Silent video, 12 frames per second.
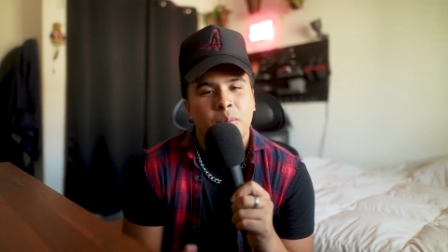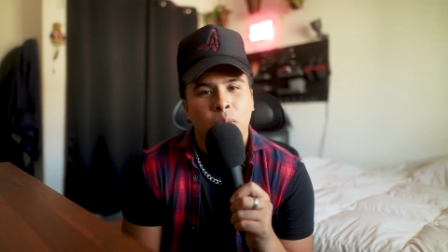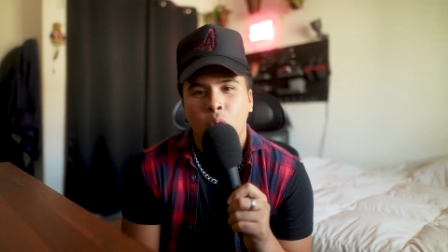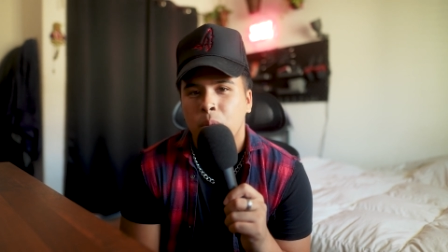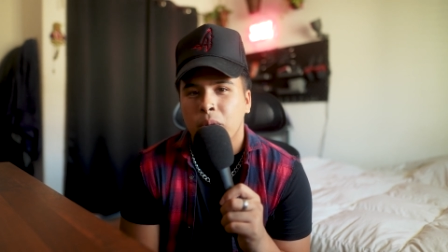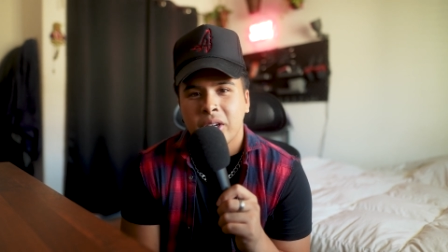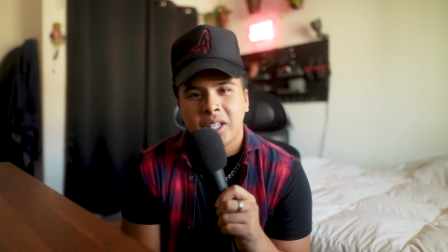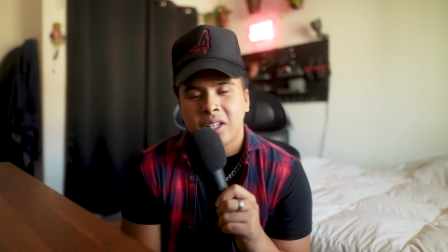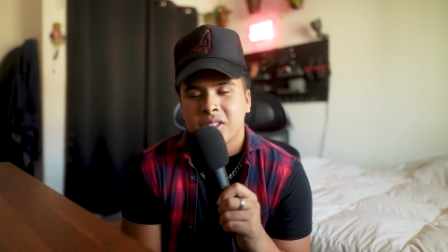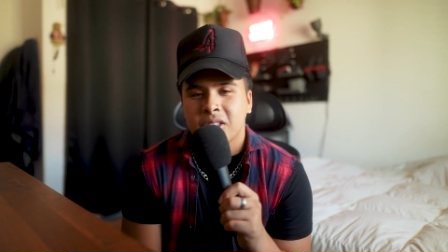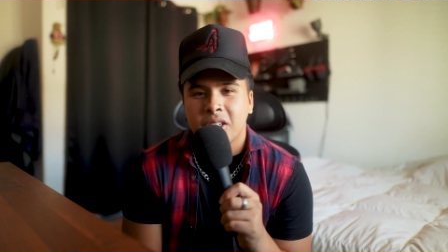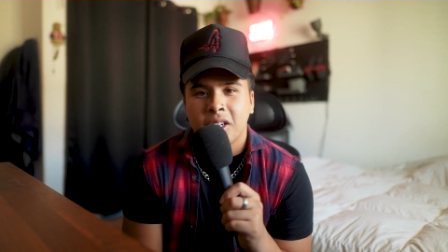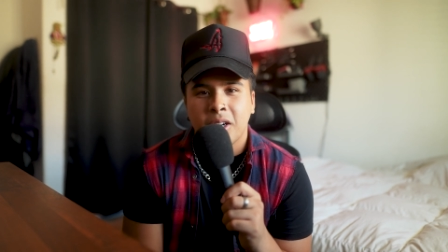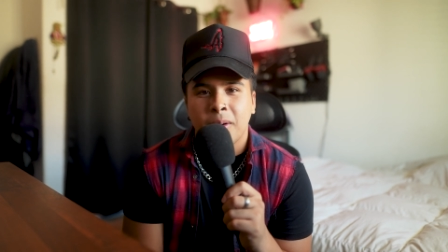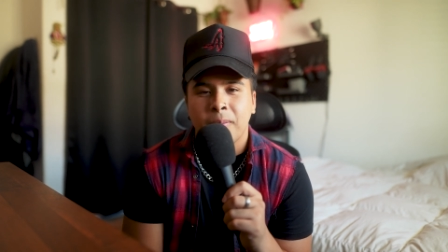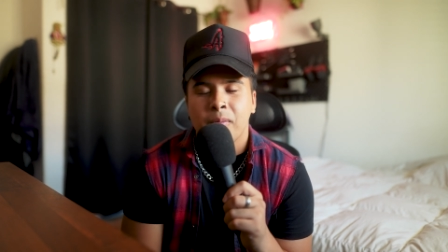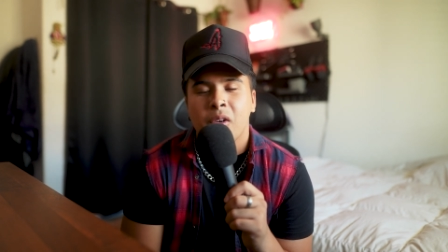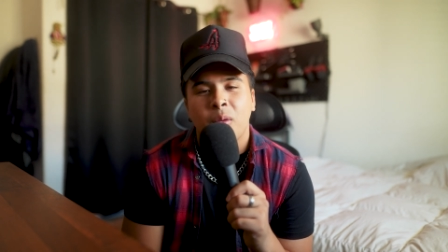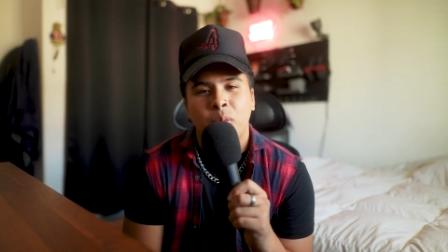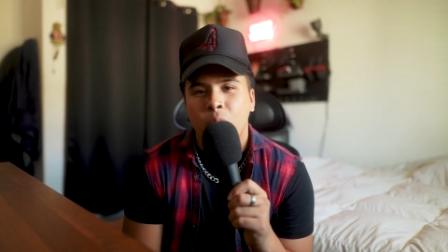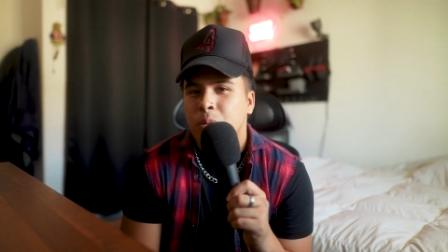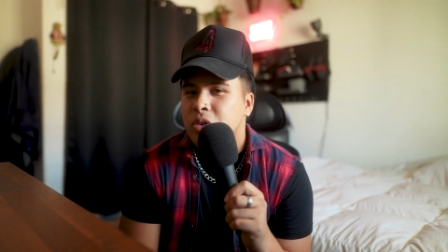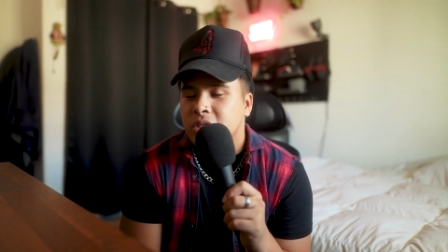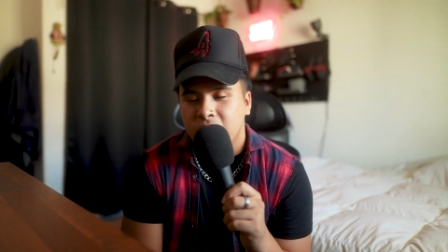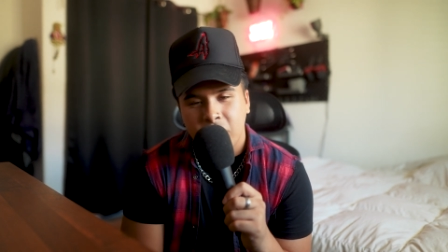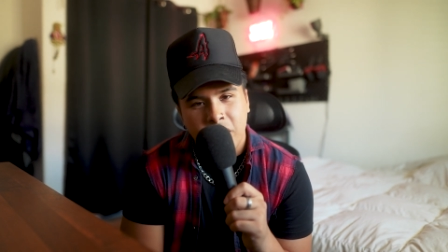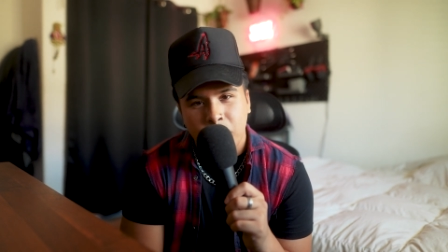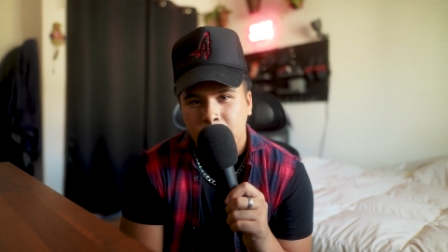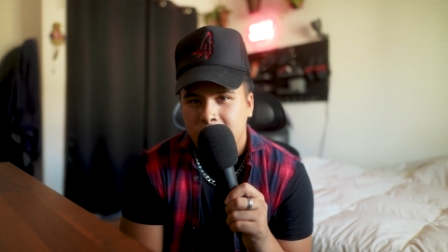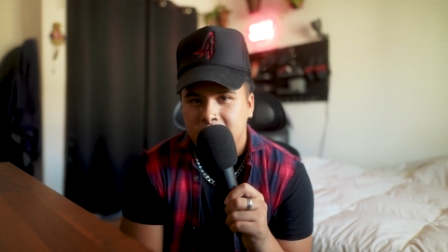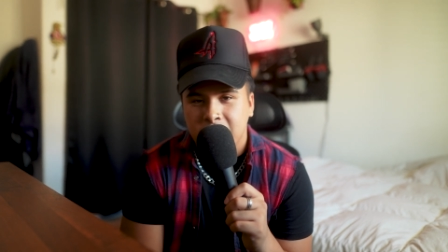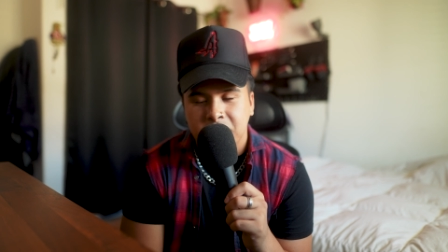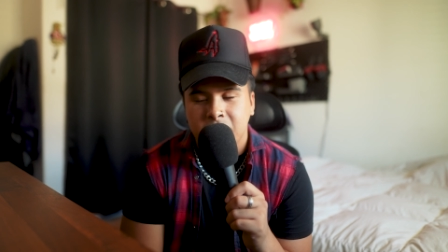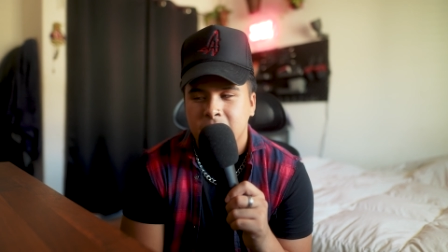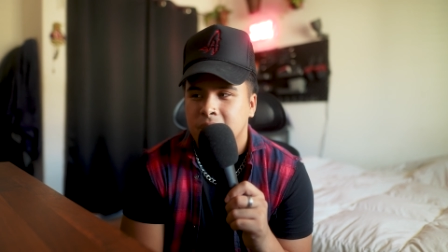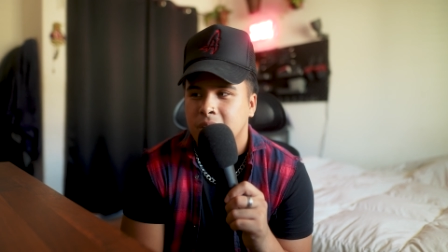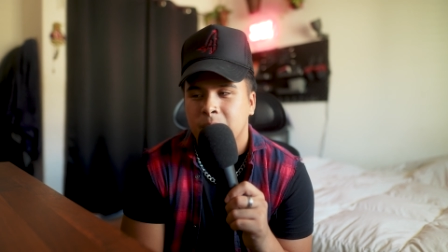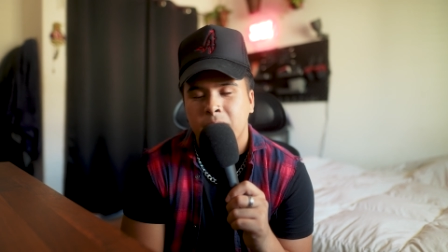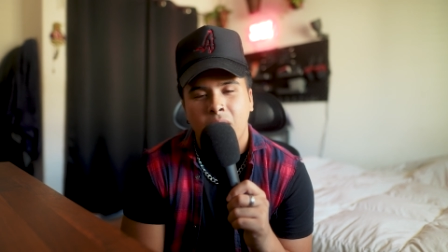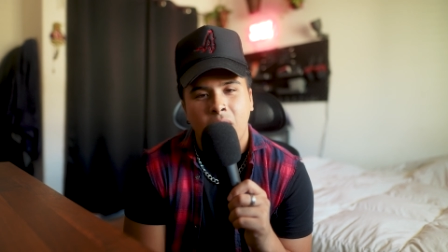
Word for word: More breakdowns to come, more music video breakdowns to come,